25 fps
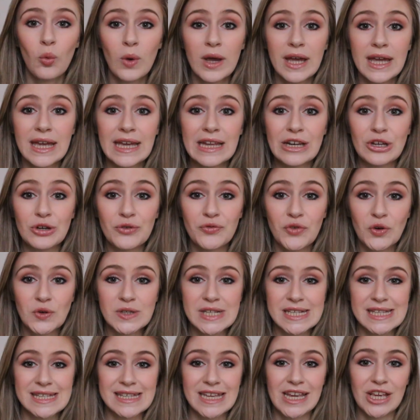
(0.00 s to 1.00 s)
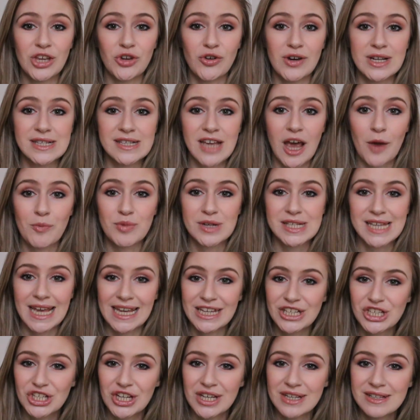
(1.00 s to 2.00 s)
We look forward to seeing your
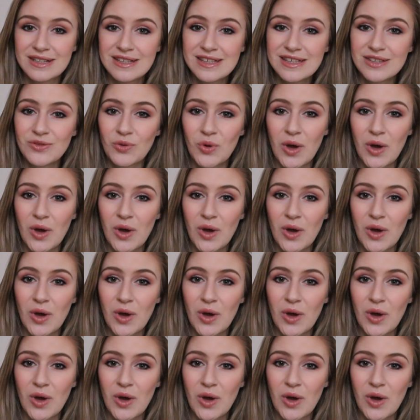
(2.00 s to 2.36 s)
interpretations,